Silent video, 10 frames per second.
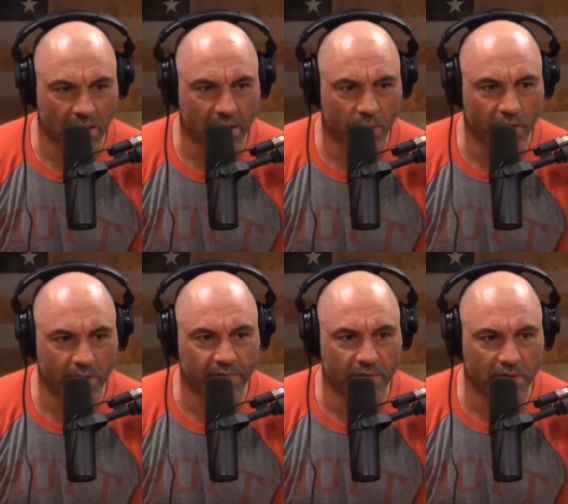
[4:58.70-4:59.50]
that
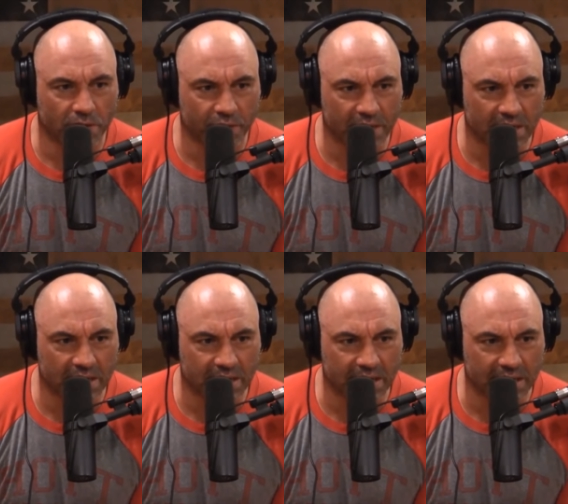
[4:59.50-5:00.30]
we've treated
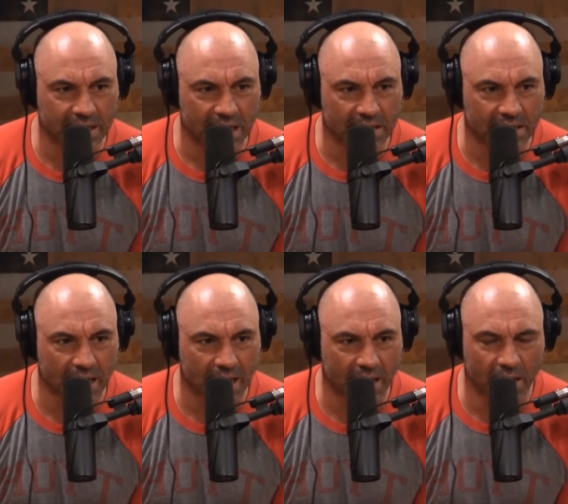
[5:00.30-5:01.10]
these things as
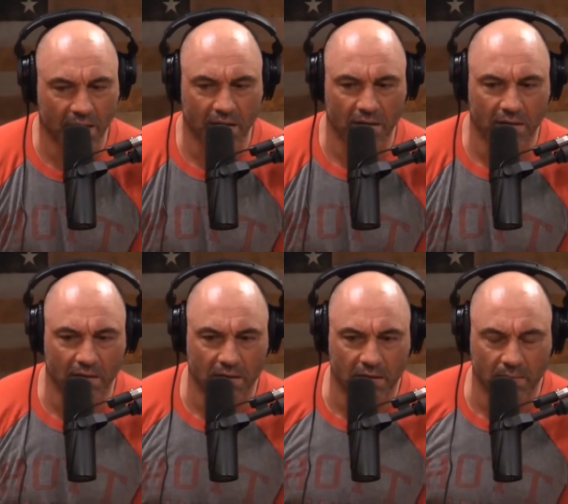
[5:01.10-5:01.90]
like
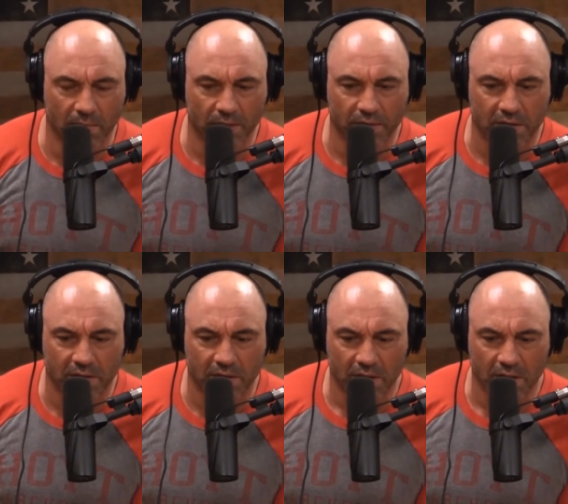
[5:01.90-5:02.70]
the most